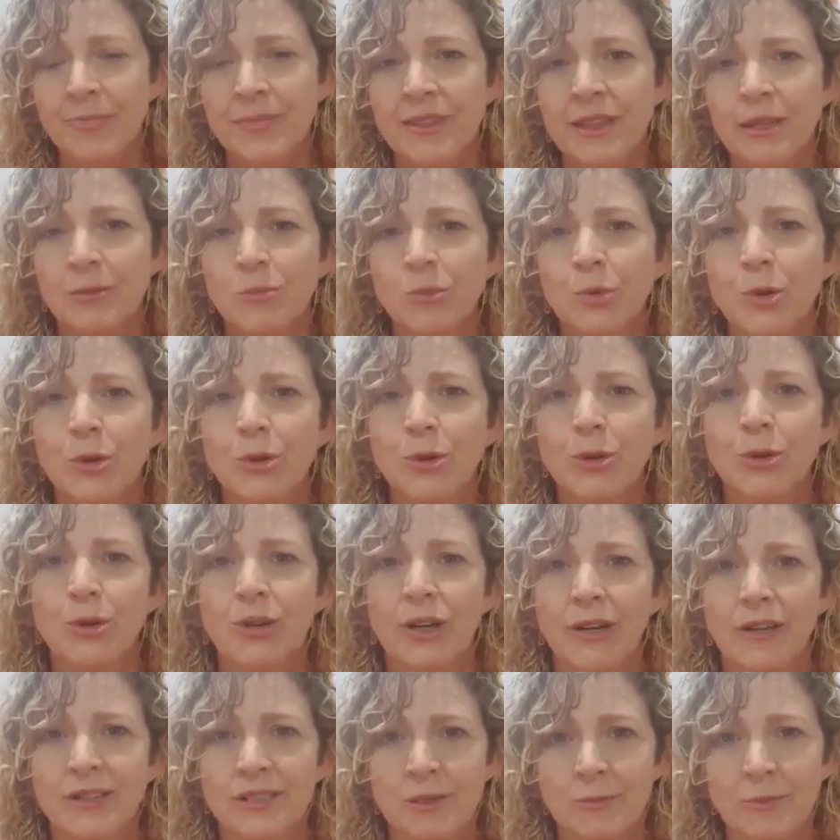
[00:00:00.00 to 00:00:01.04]
the more you're
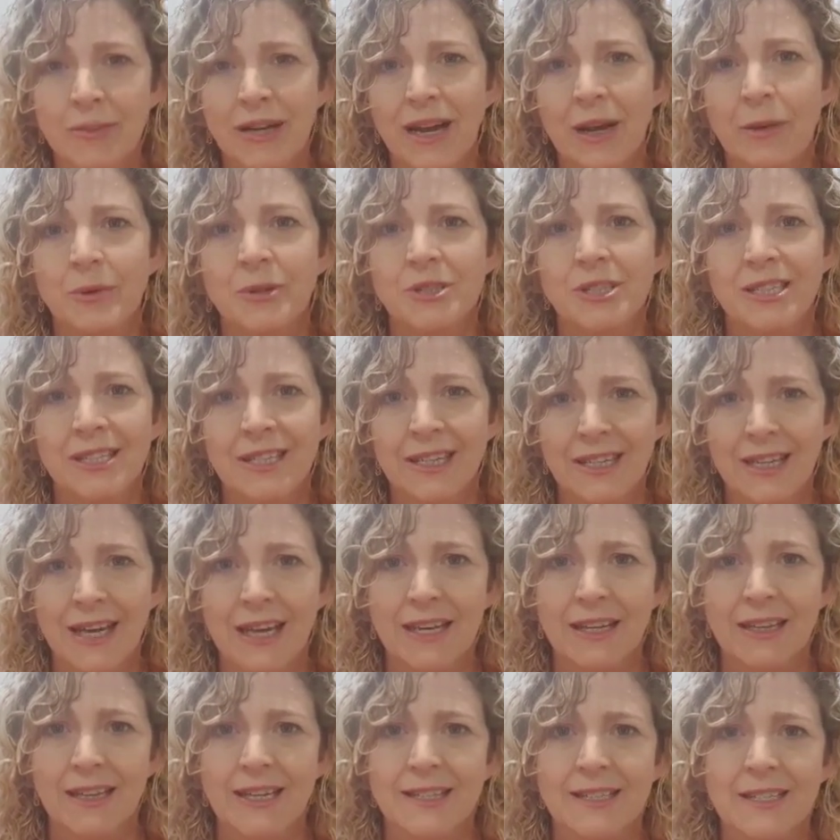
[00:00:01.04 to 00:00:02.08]
going to be able to get out
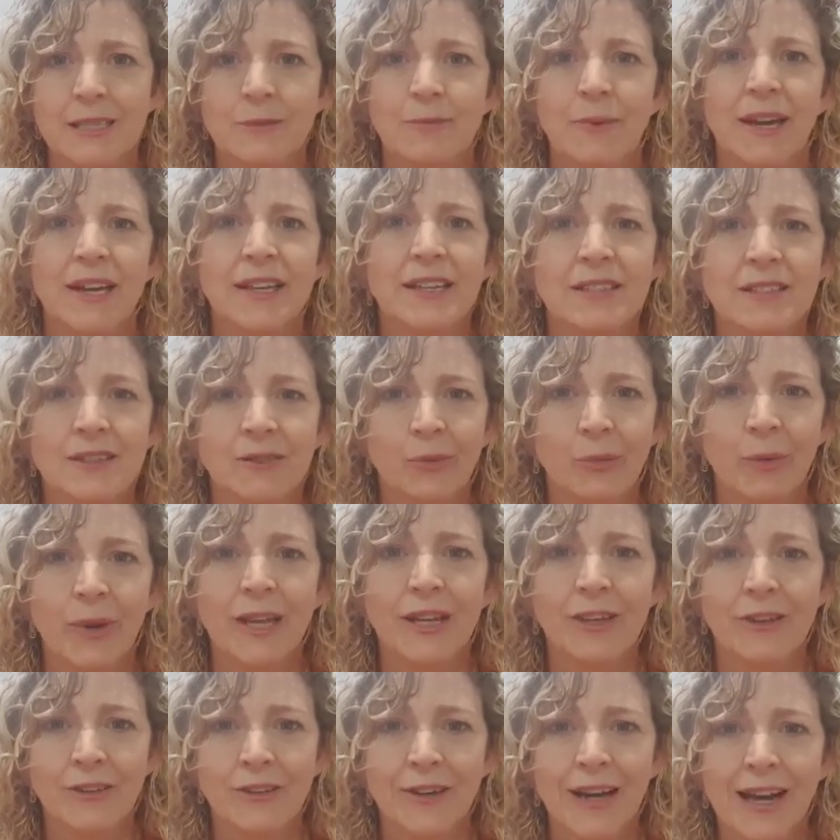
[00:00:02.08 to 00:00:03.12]
of that space of where
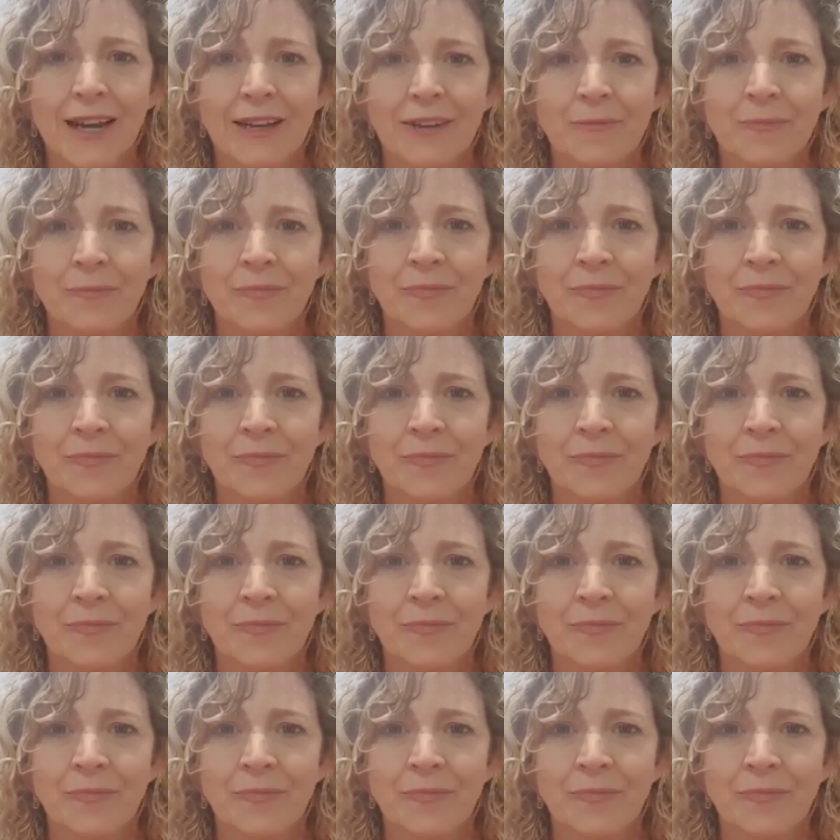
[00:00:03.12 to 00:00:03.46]
you're at.